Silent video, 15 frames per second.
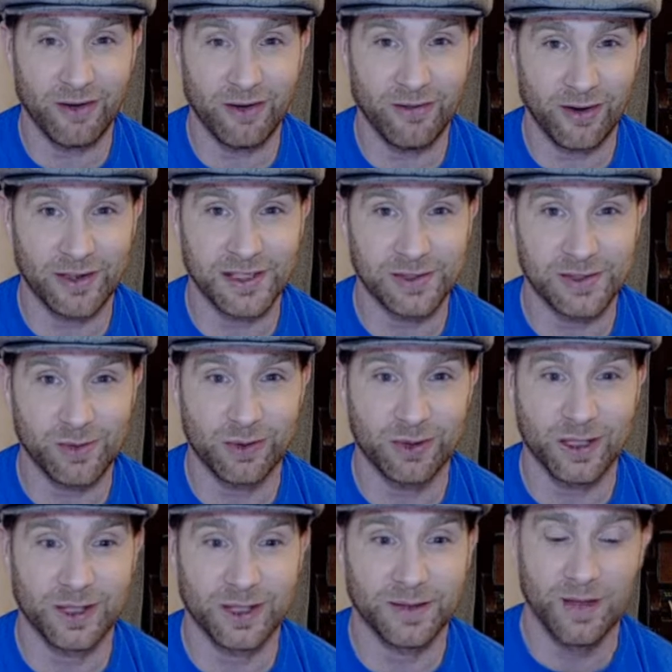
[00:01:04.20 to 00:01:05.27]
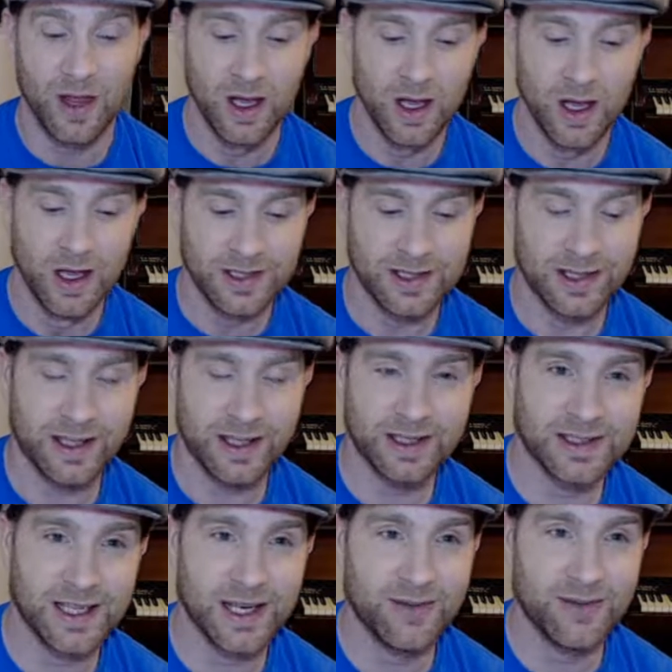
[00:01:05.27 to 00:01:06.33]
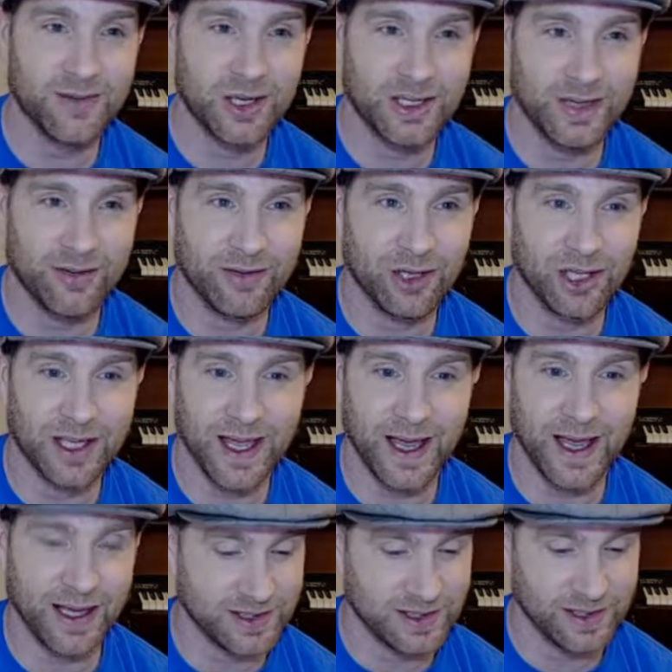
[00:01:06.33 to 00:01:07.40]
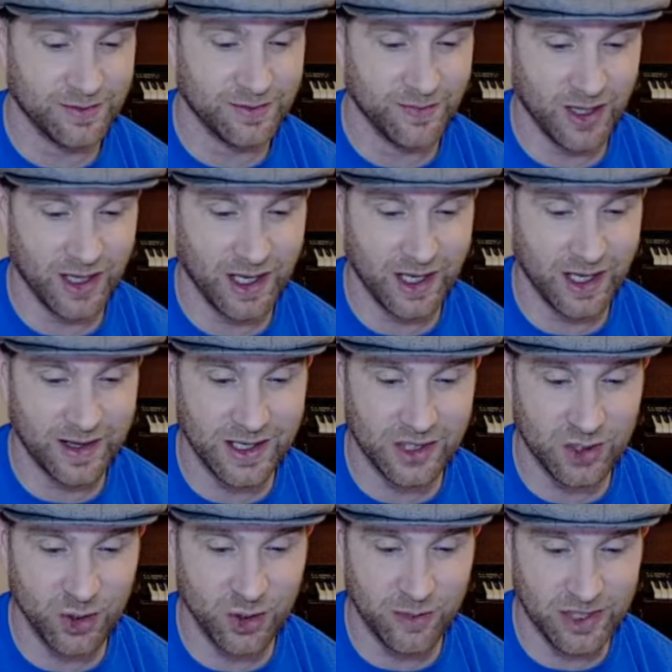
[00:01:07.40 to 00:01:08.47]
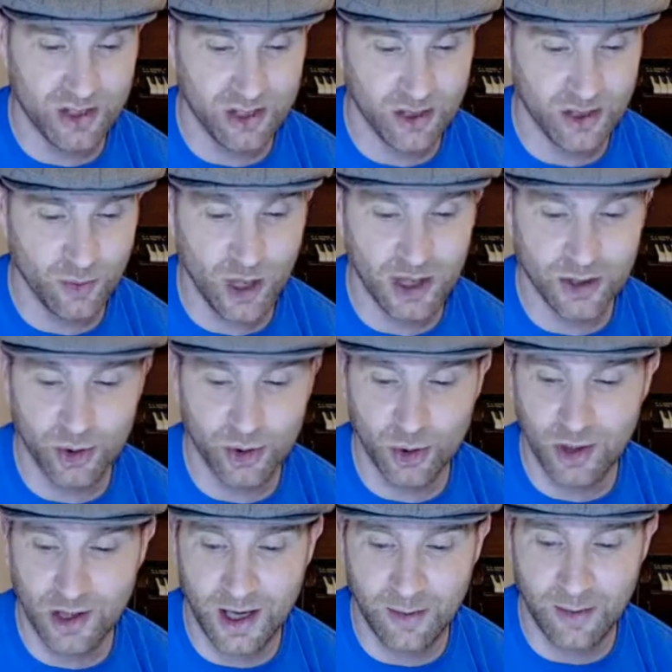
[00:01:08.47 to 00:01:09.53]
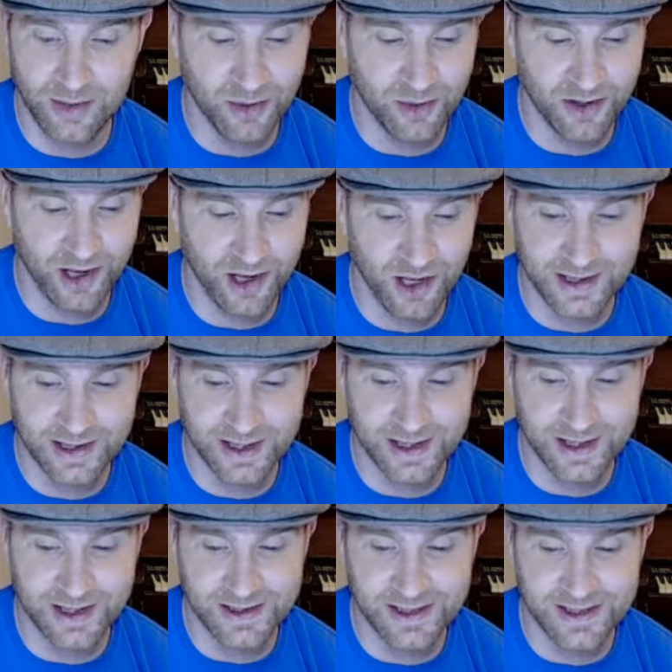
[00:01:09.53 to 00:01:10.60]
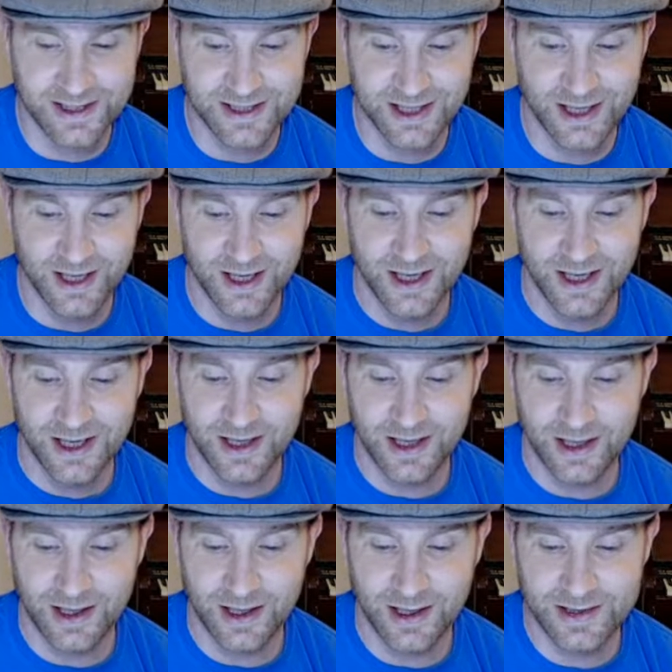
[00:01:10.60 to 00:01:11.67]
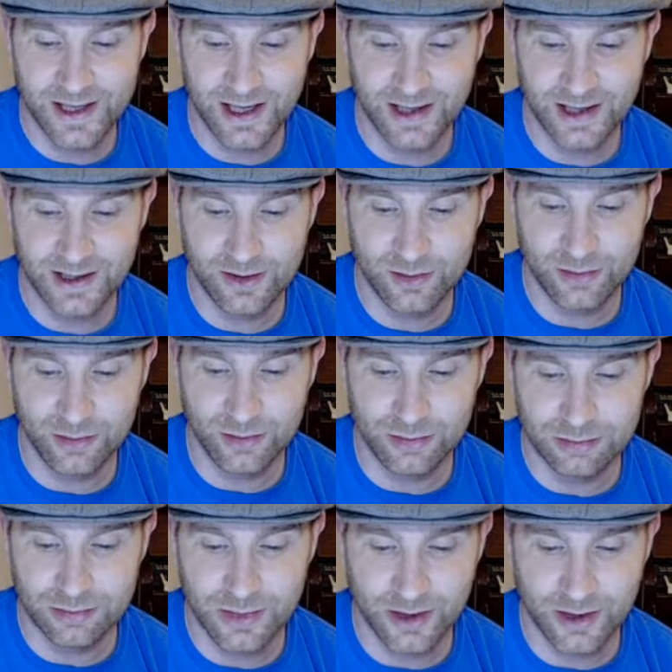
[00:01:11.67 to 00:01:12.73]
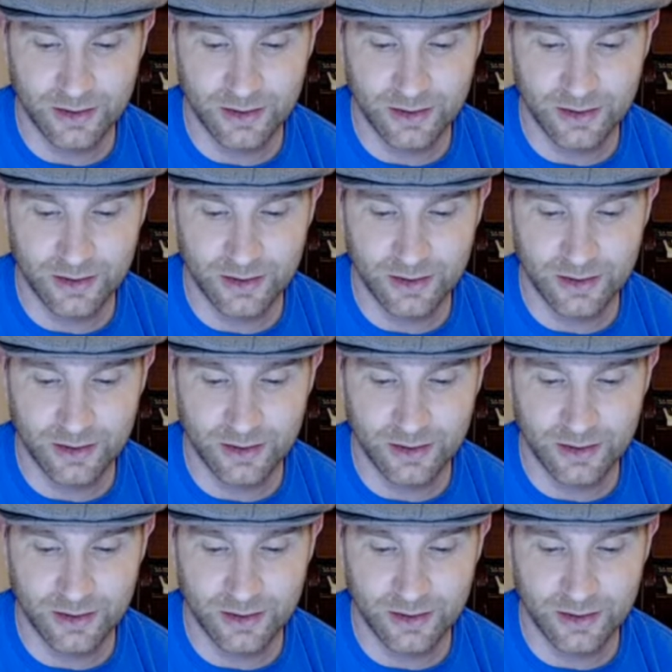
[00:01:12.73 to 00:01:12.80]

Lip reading: very swollen. So let's see if you can have a good guess. Okay, that's your mission. And while you're coming up with ideas as to exactly, oh, no,